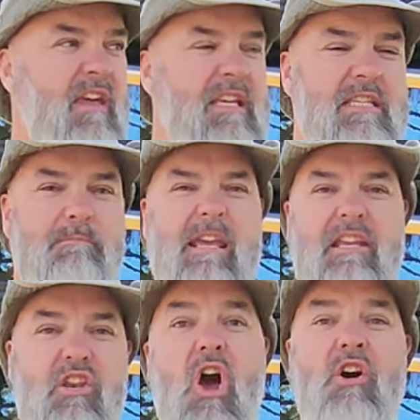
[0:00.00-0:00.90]
they
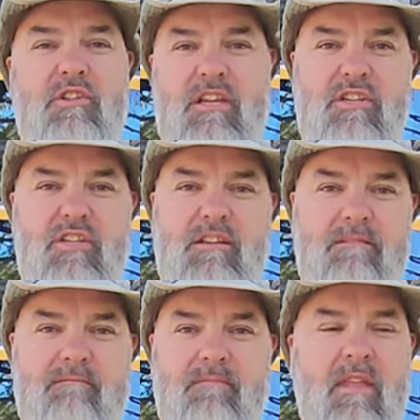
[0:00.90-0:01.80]
speak knowledge.
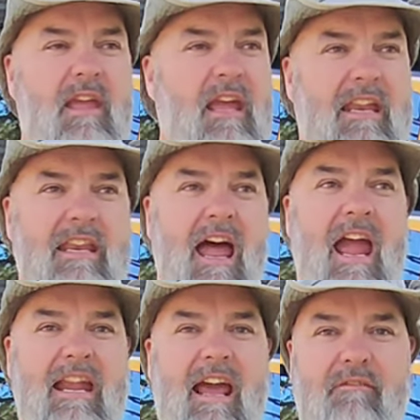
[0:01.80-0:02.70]
And
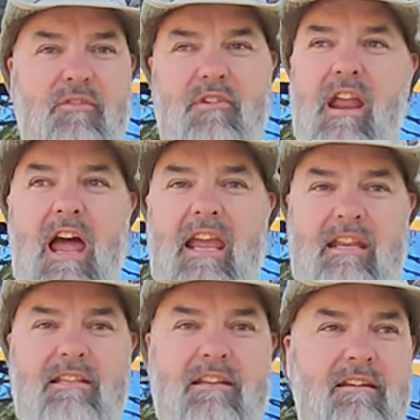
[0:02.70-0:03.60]
night after
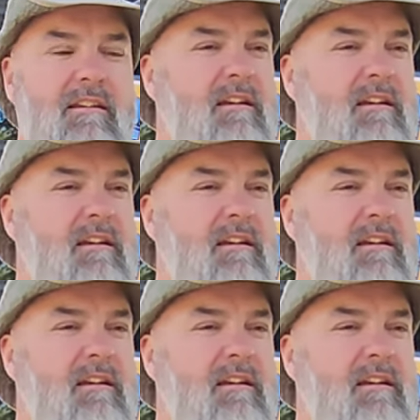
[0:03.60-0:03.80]
night,